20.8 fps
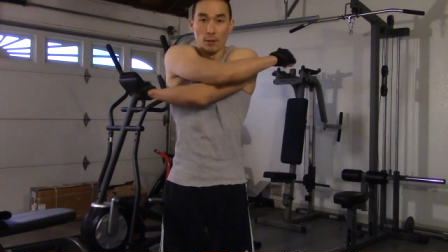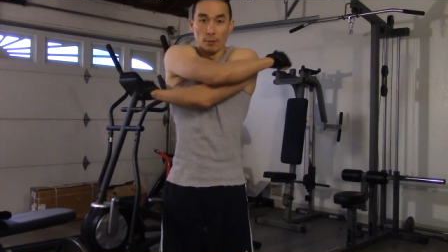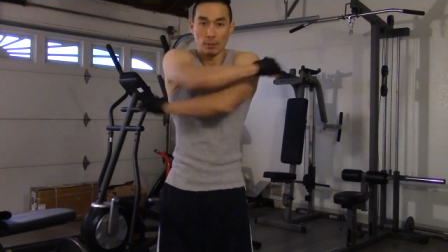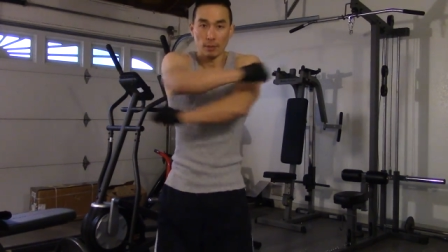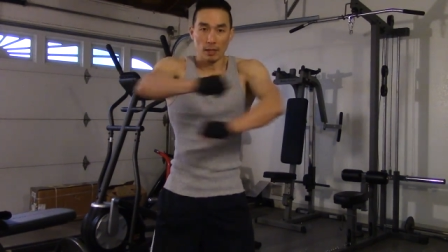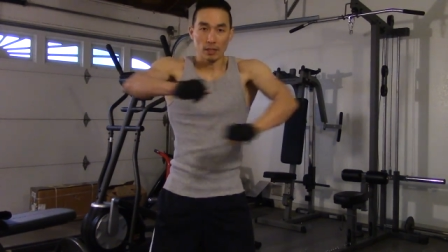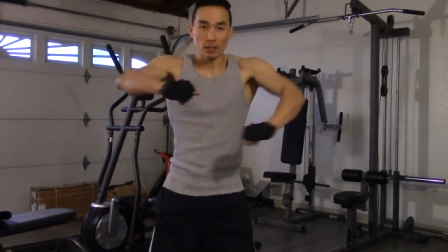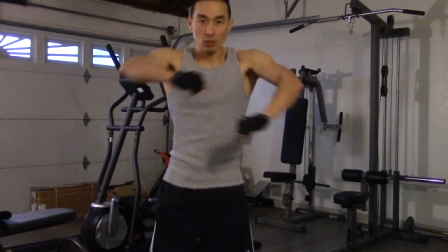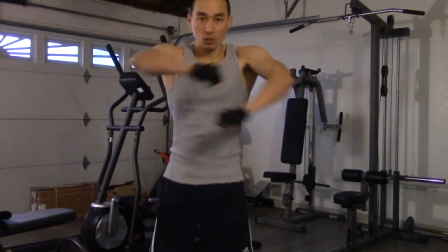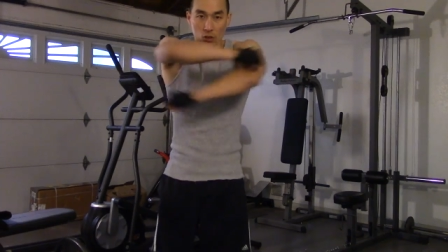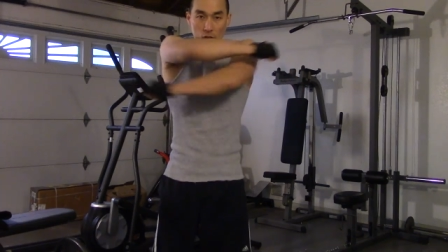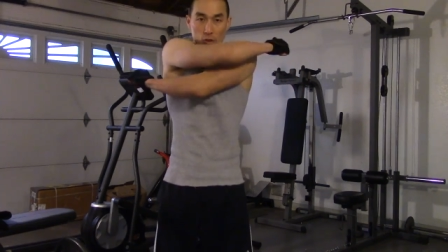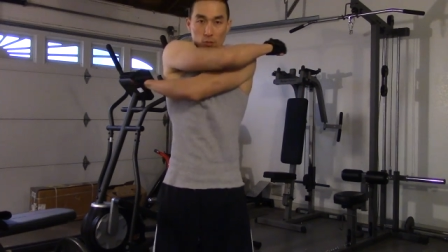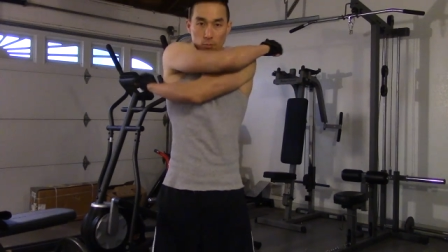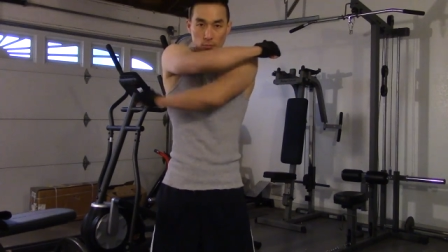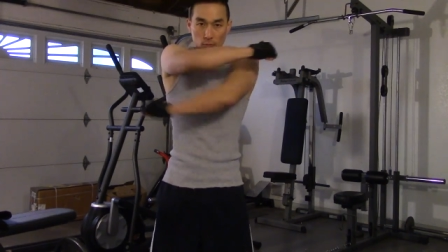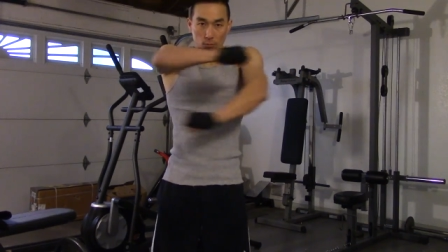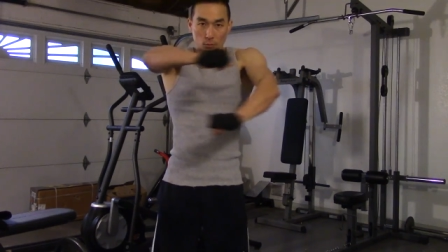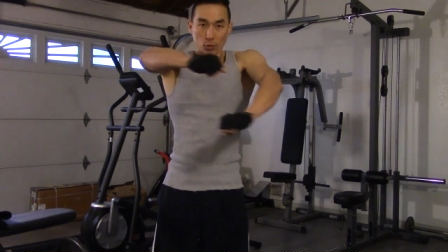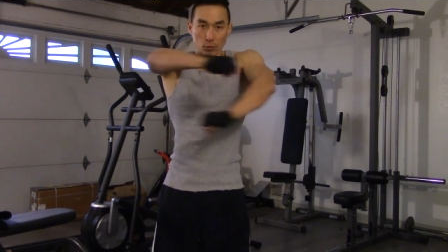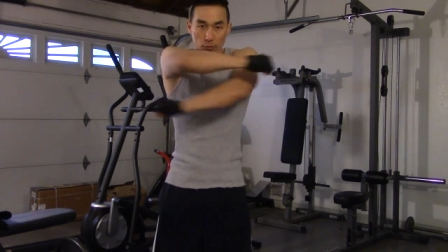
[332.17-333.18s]
I like to
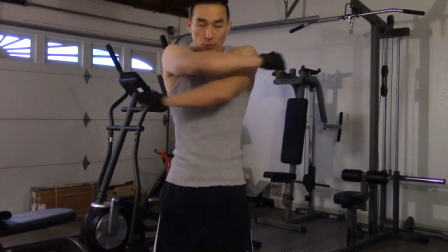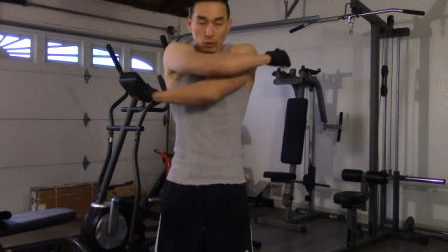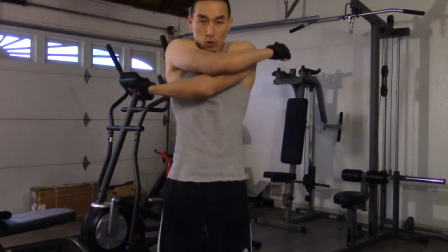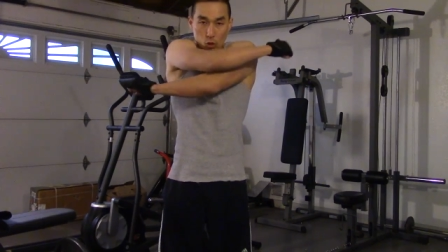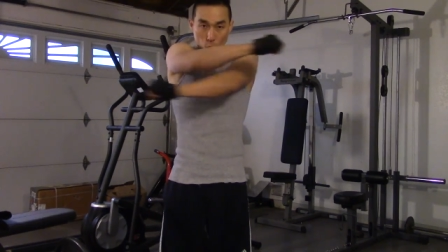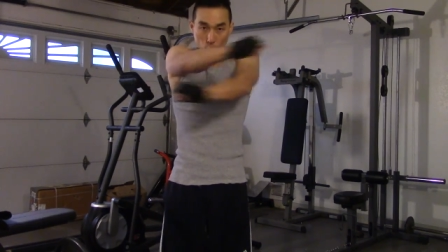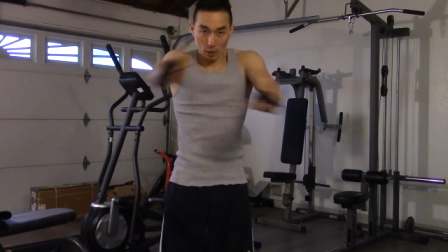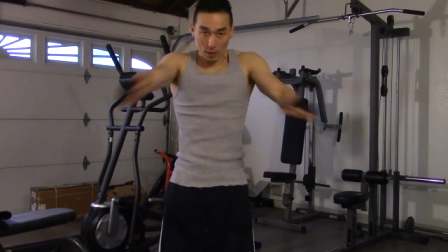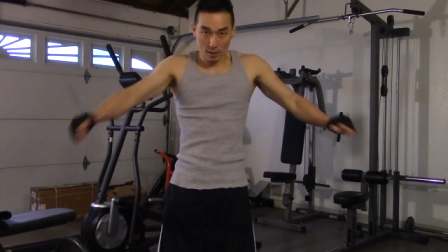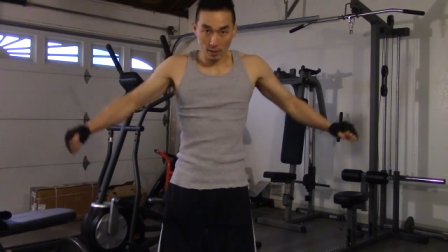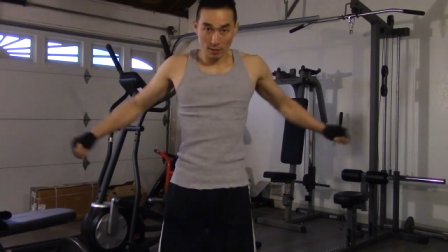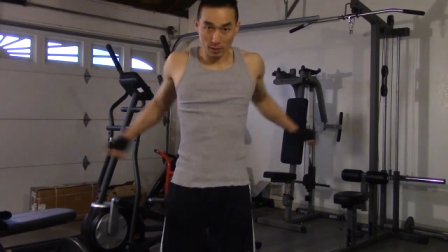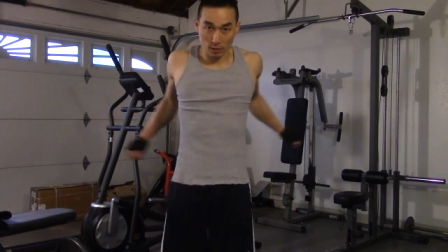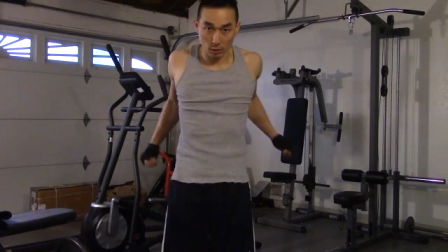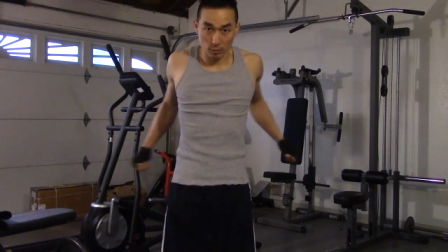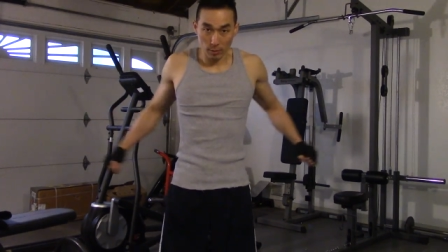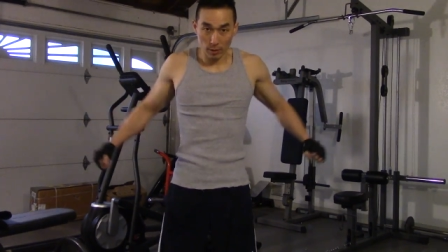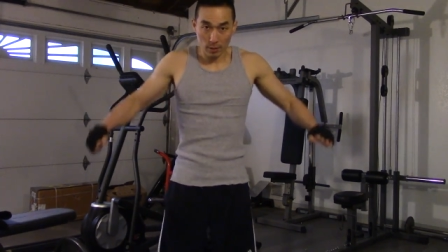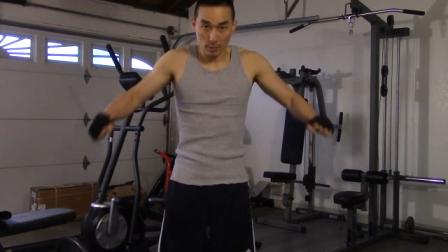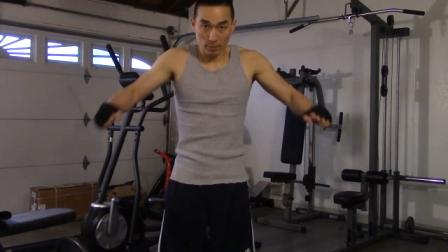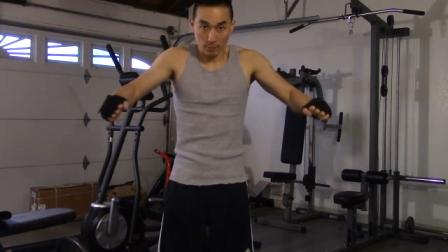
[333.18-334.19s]
just move the joints a
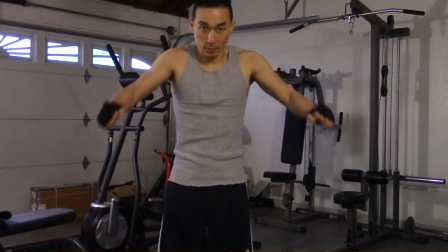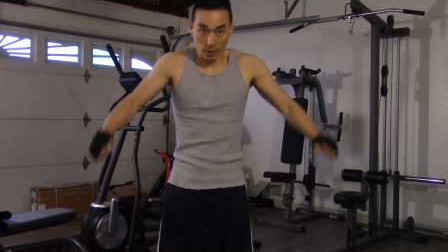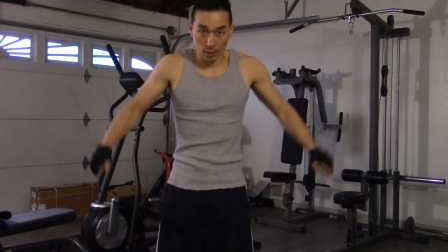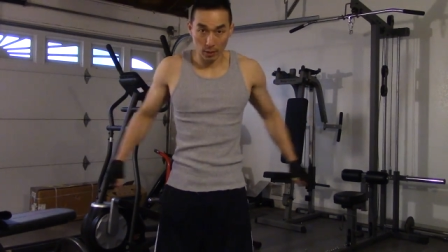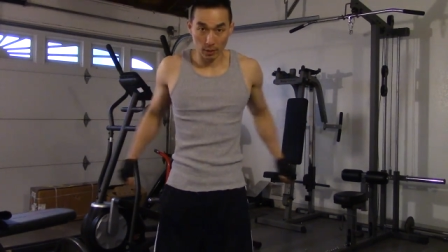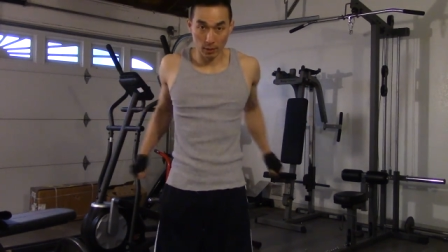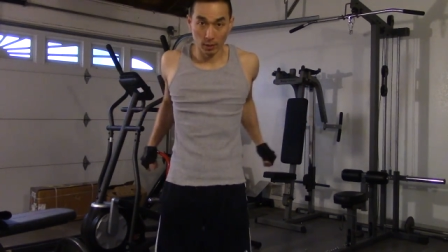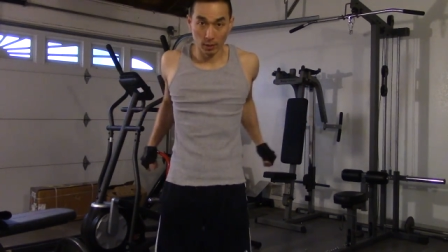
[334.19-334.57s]
little bit.